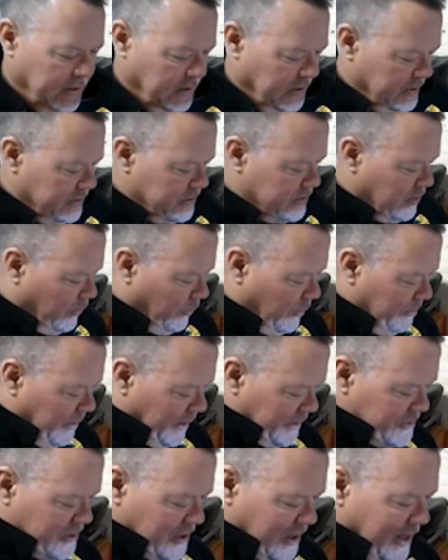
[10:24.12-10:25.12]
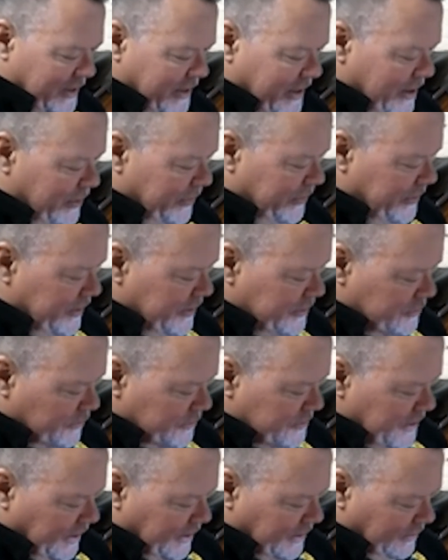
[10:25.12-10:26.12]
So we may try that on these. We'll
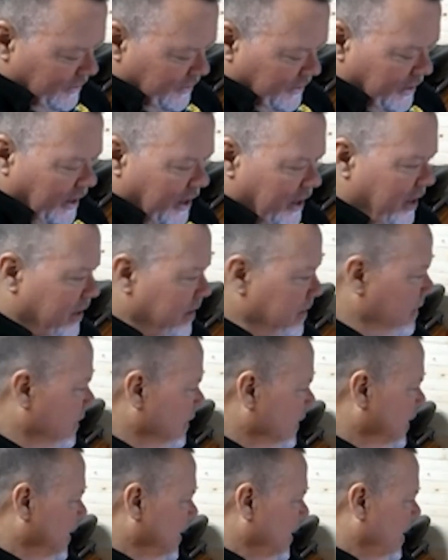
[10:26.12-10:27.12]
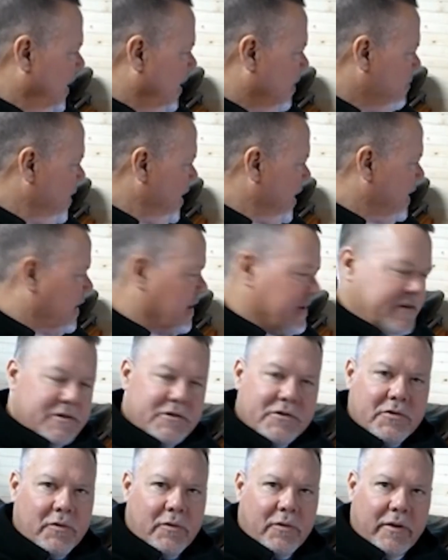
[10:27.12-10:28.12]
take a look at it, how bad I
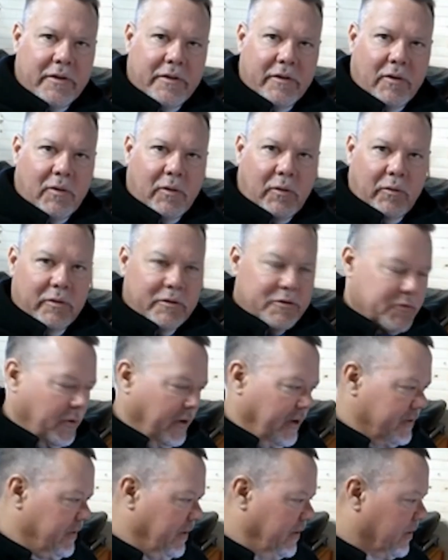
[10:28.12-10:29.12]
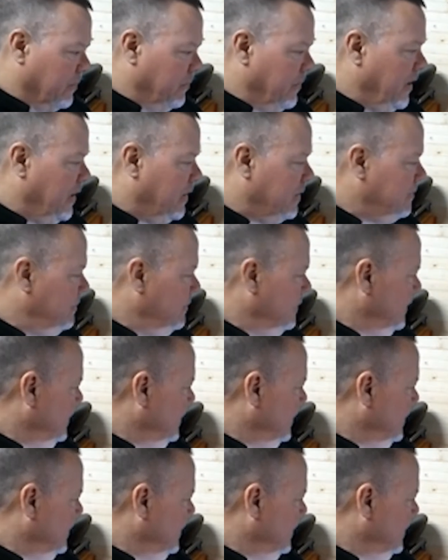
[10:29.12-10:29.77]
destroy the old ones when I take them out.